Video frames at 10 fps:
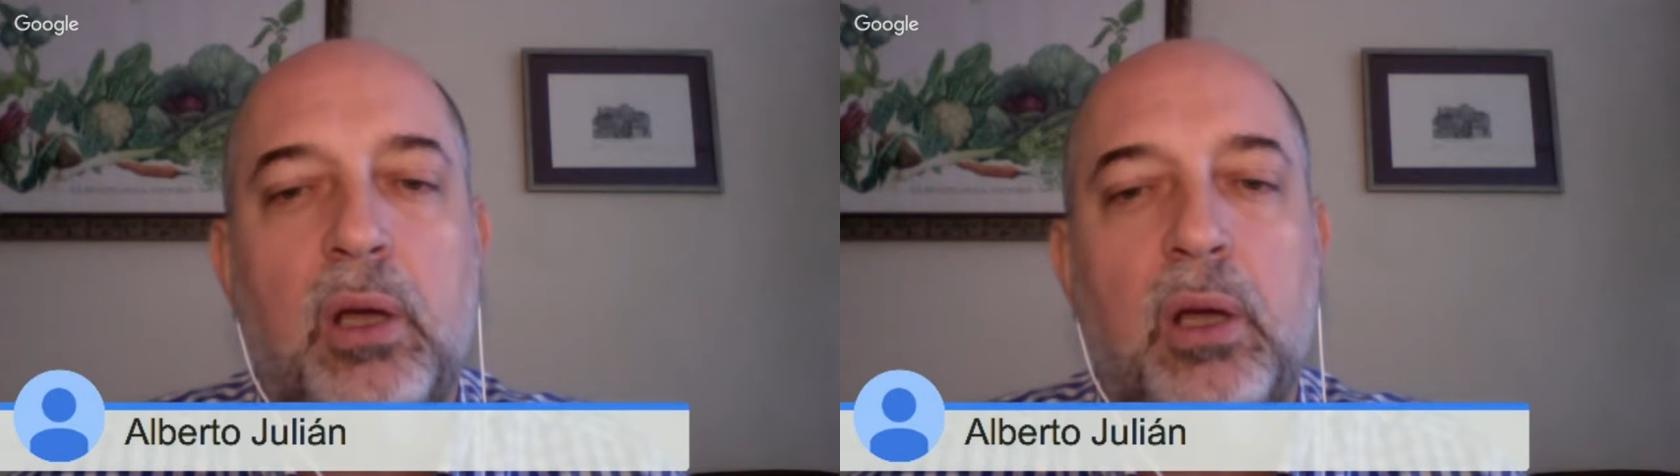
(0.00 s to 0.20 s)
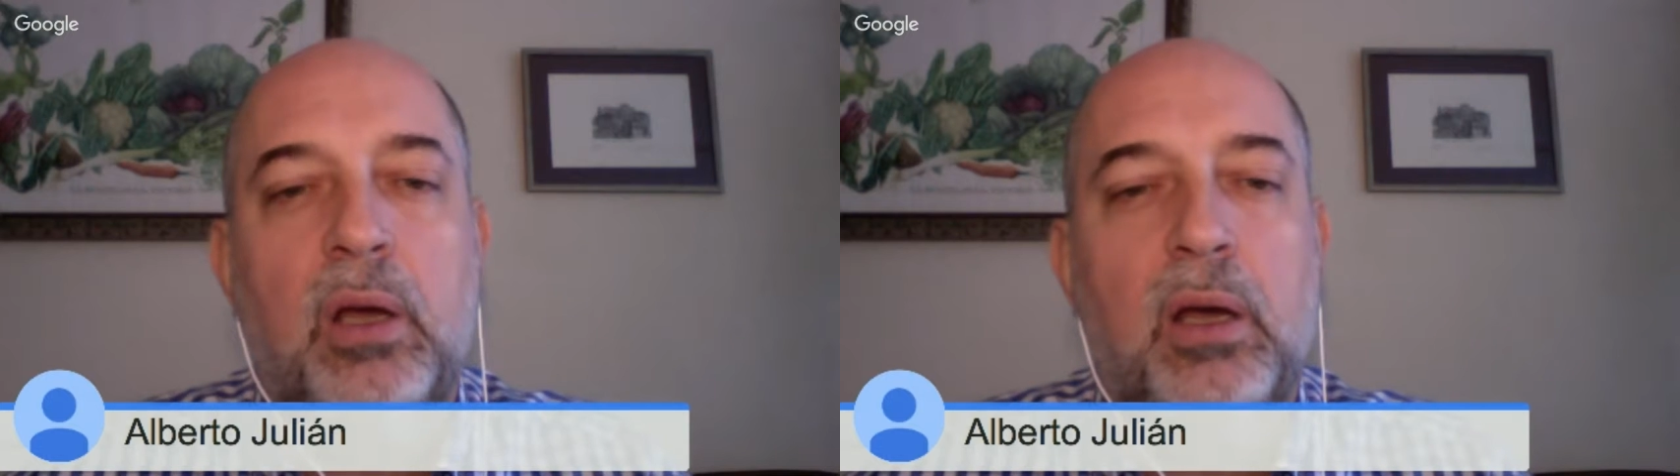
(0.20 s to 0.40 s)

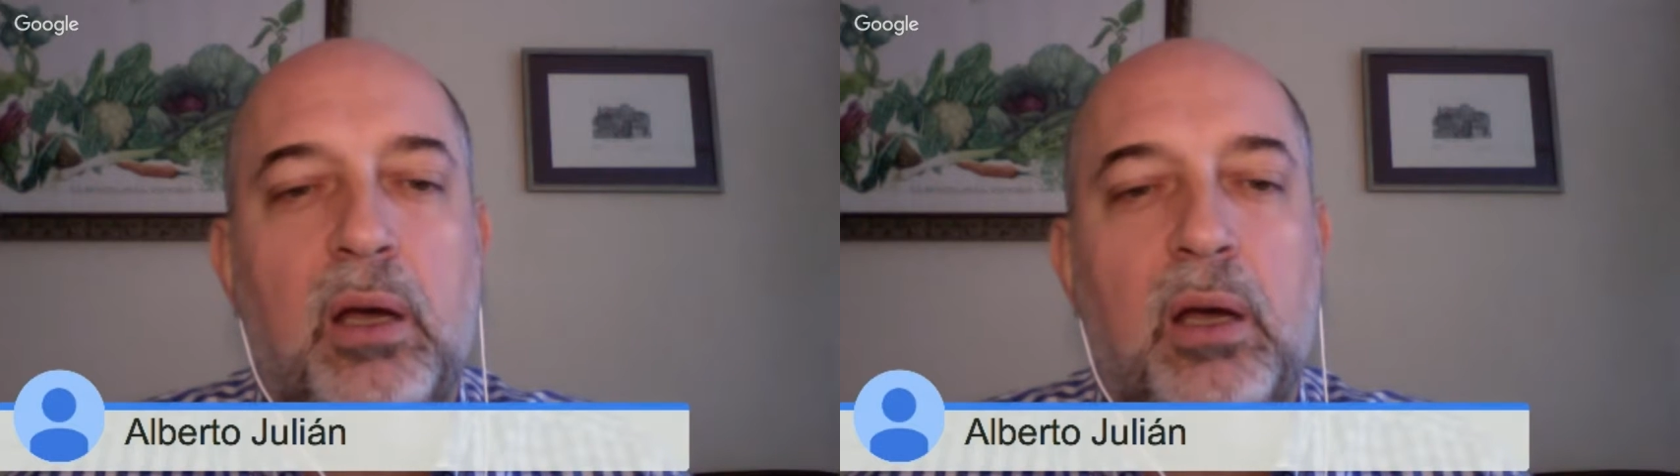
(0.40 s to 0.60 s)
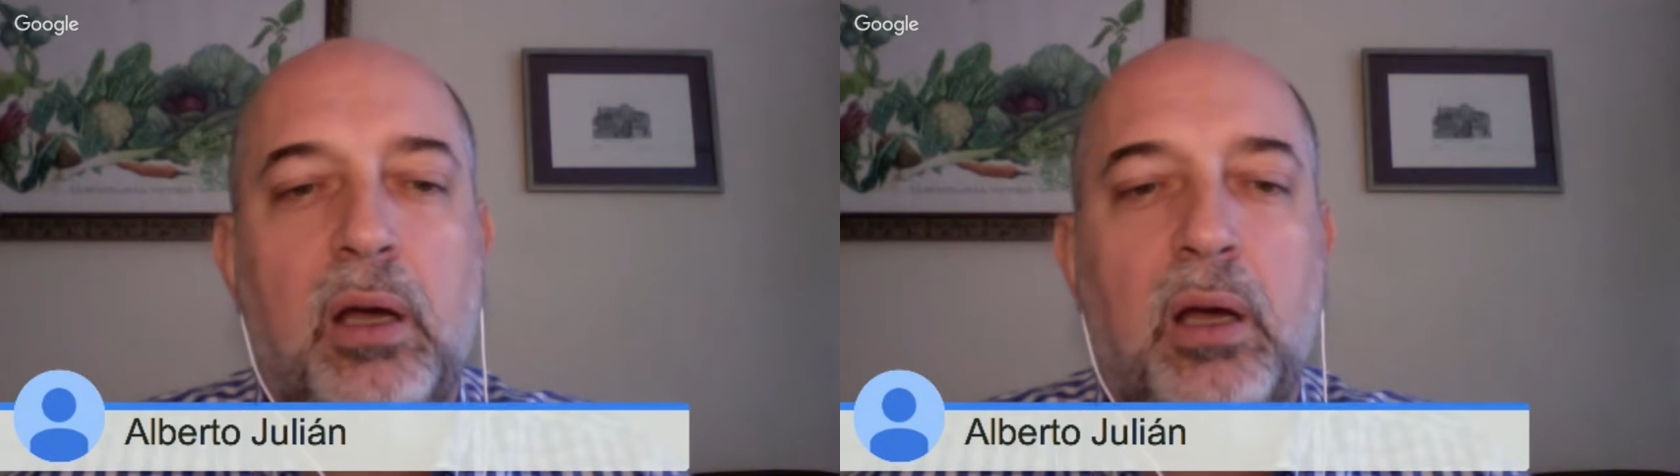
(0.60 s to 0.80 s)

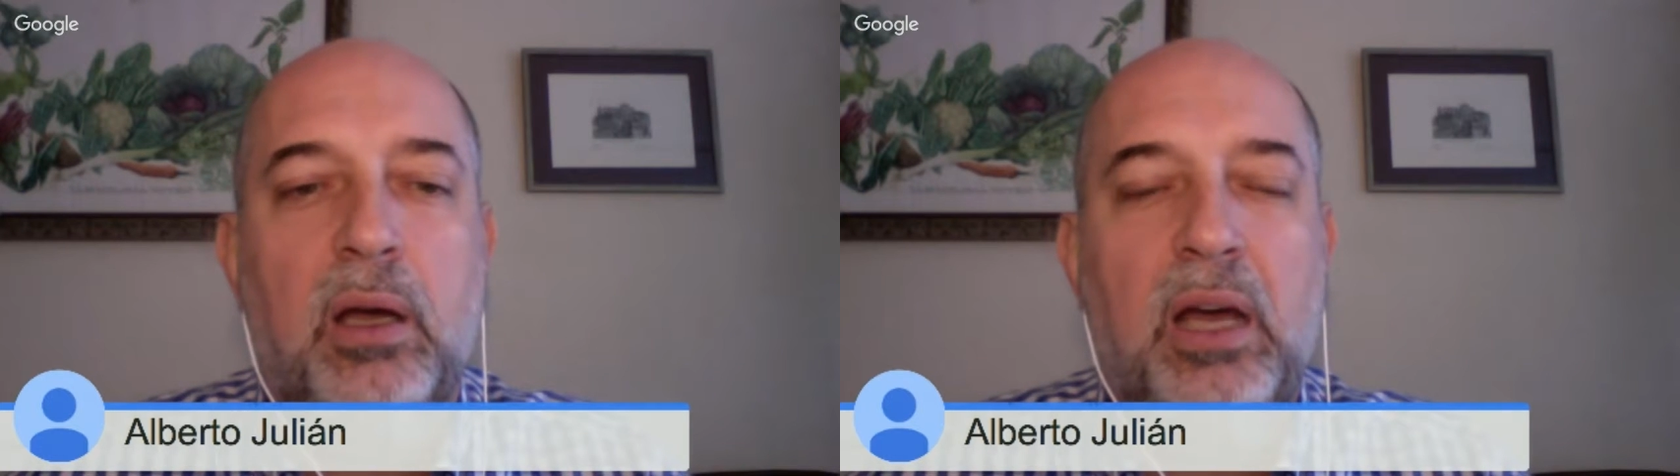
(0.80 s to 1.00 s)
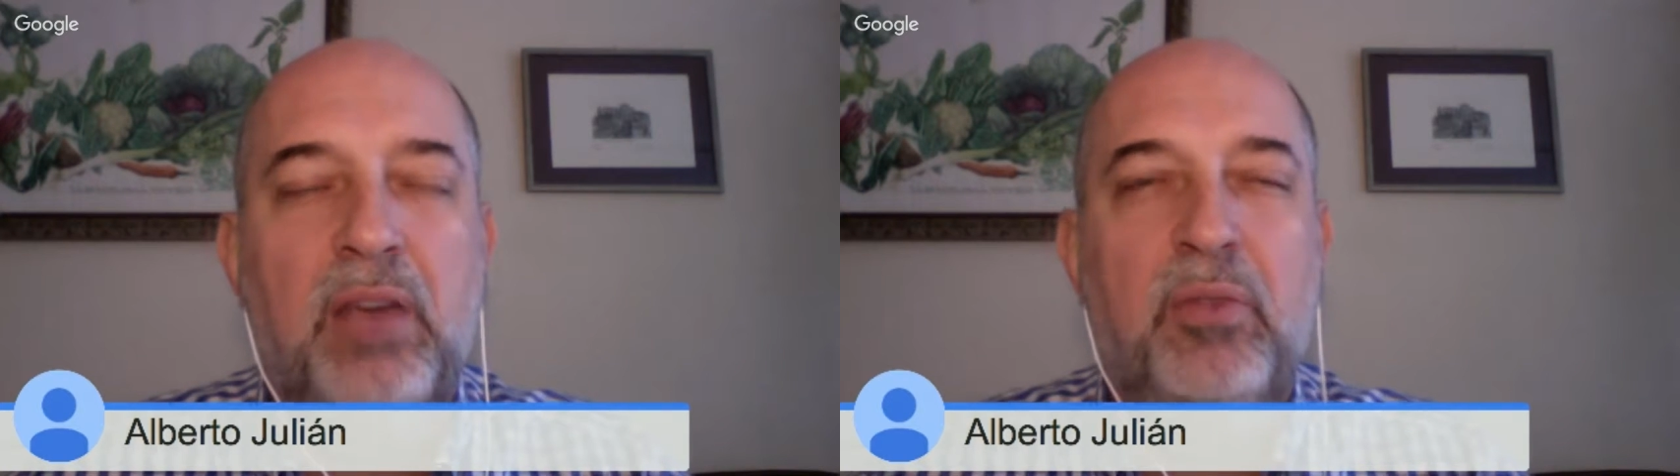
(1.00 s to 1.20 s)
I
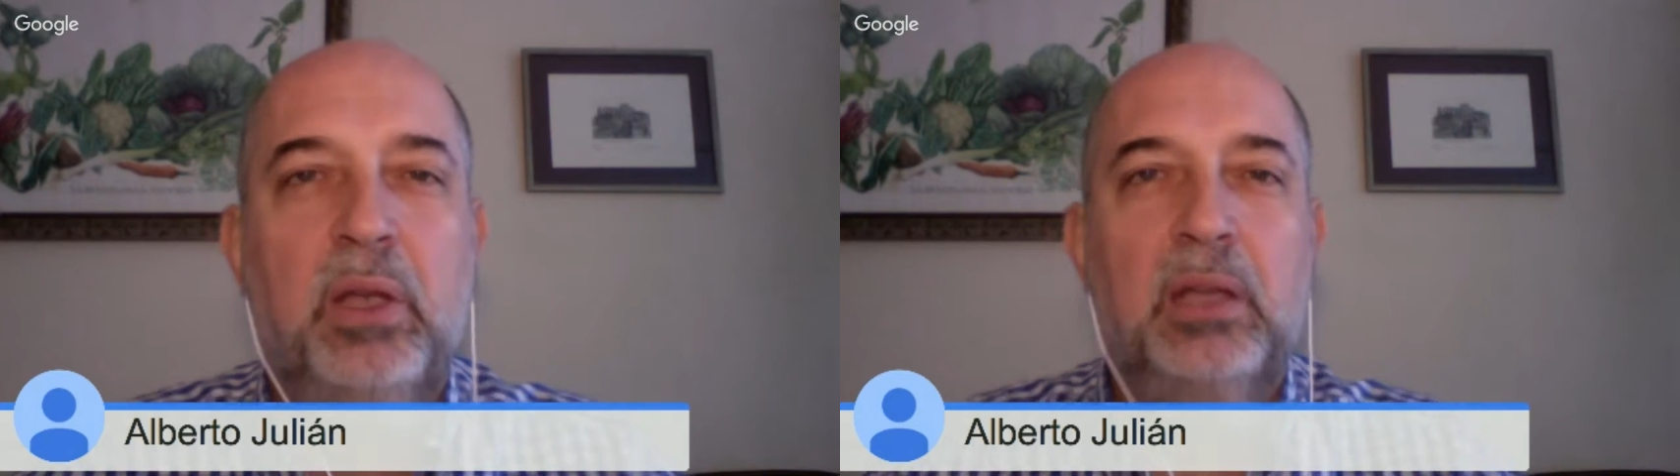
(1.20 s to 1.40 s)
feel that